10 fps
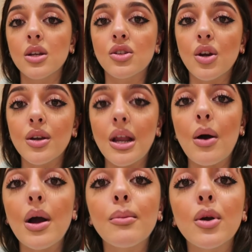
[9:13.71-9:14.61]
So
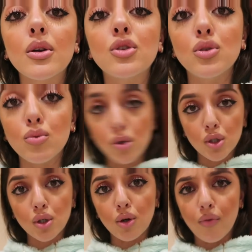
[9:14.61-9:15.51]
now I'm going to
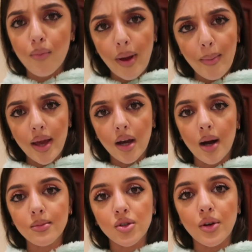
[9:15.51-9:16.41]
wash off my
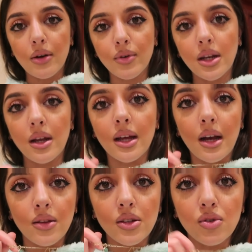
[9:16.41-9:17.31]
makeup. Sorry, I really like
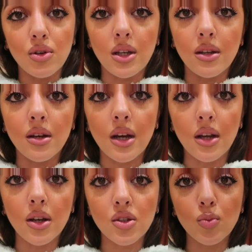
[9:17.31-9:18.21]
how the screen
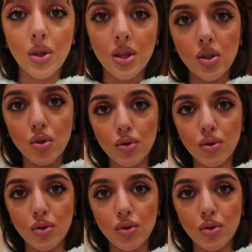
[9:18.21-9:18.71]
looks with this